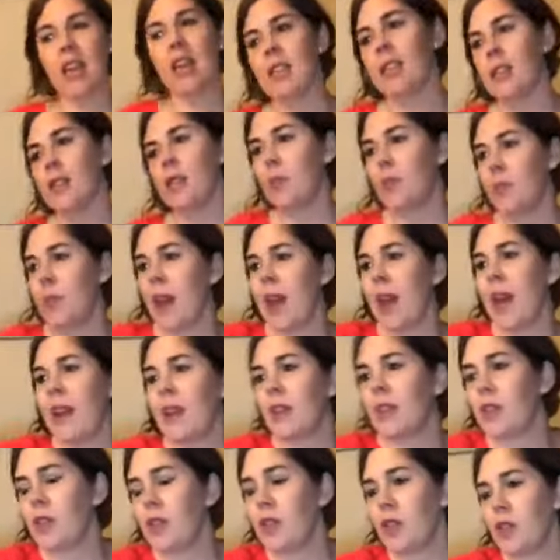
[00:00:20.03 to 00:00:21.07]
is
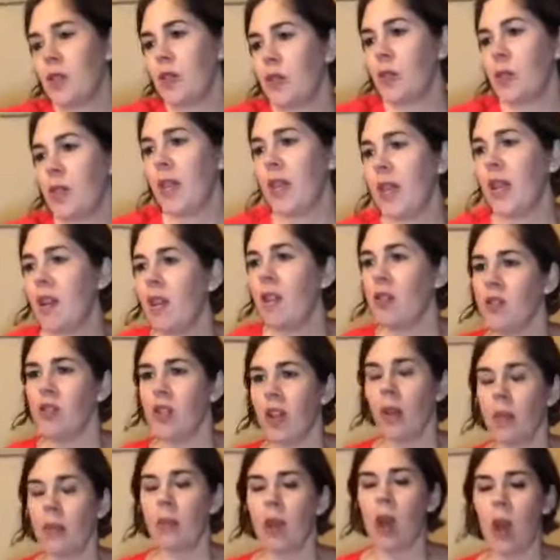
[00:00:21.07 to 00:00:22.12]
back to getting all
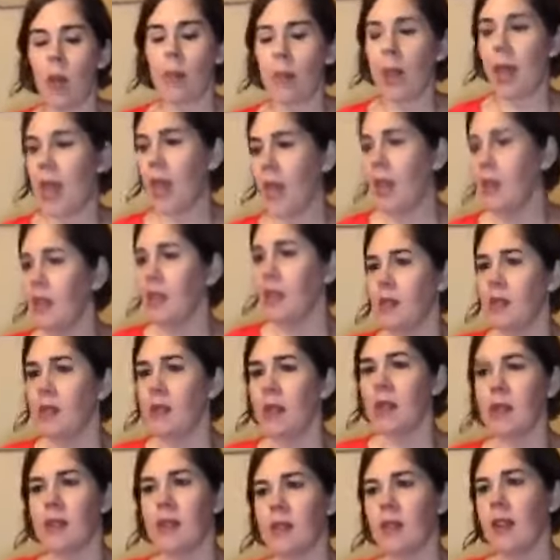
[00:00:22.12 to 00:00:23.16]
jammed up, and
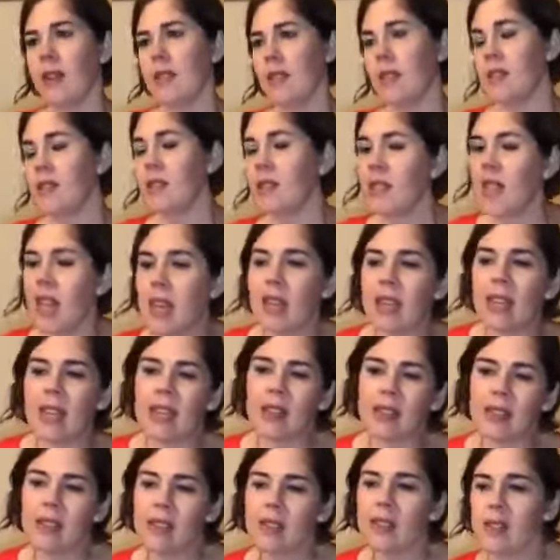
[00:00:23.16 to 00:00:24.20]
it's not the
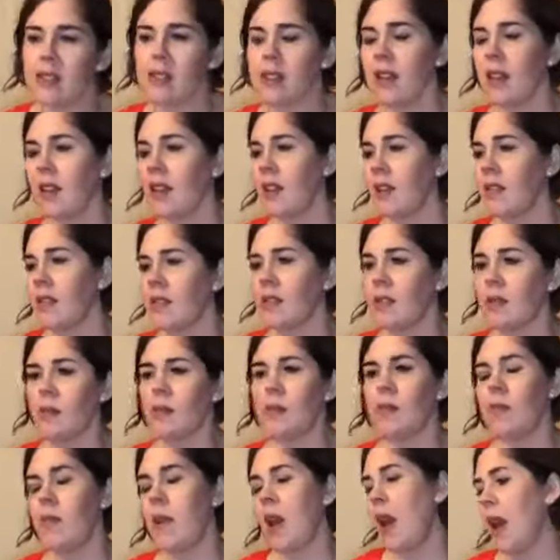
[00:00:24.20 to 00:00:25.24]
settings,
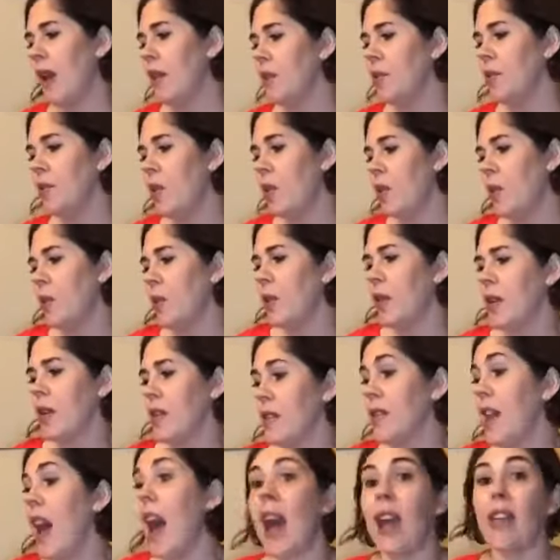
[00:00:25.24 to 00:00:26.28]
I don't know what it
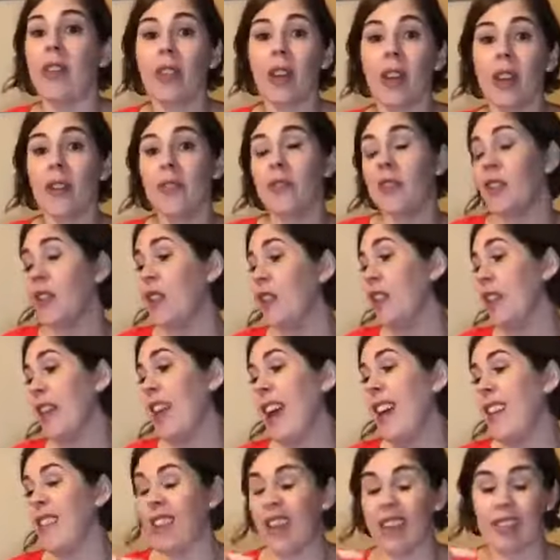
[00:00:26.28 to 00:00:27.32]
is. I thought I figured it
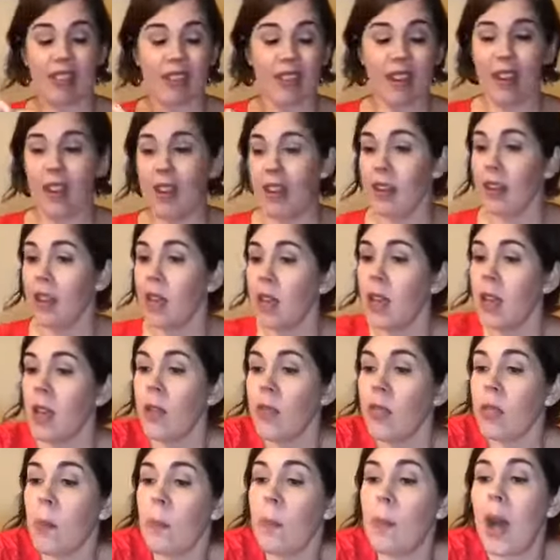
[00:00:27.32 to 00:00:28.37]
out. I thought
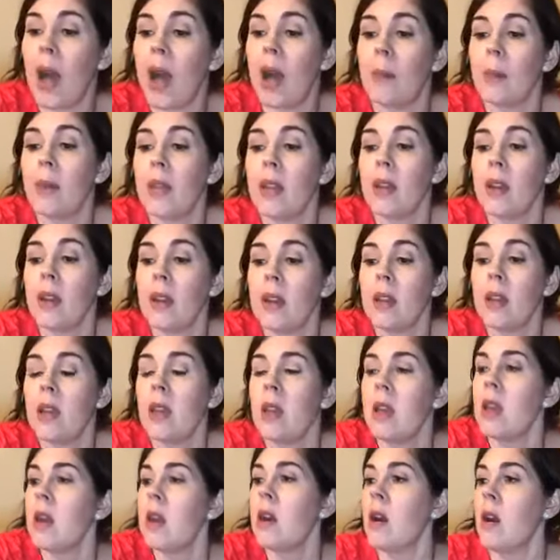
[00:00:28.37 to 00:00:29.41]
the bobbin
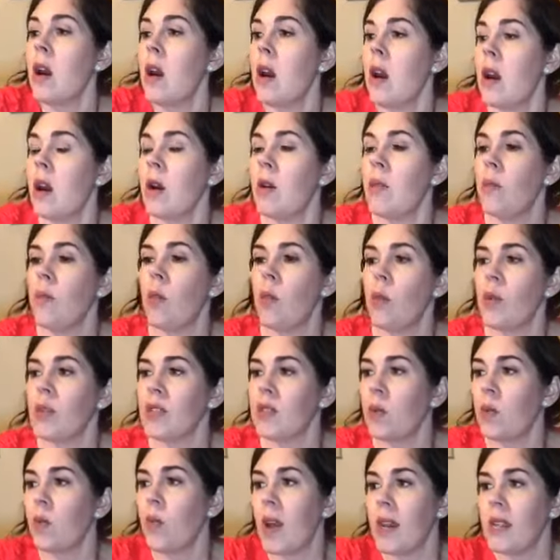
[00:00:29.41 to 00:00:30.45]

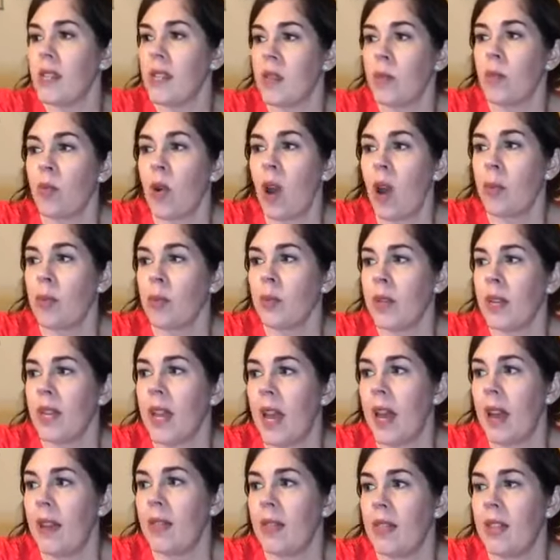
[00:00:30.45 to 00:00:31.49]
wasn't winding
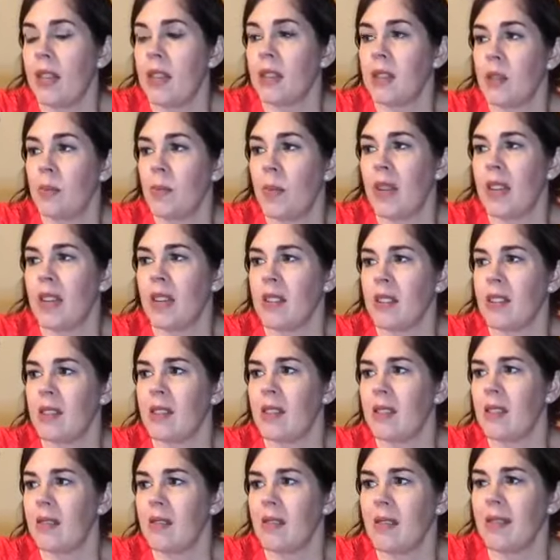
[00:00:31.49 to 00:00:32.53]
properly on this
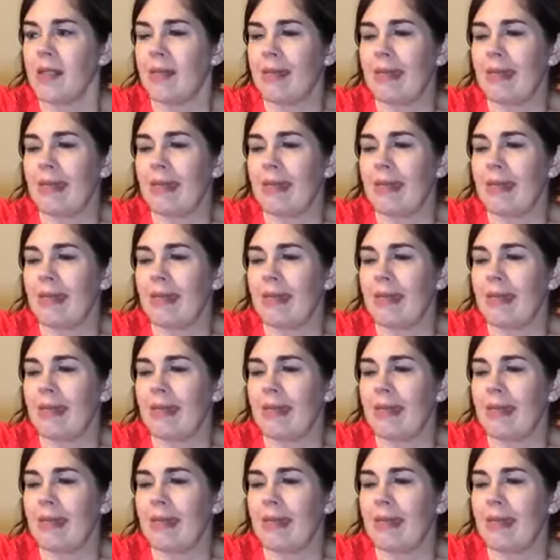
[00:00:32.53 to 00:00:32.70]
because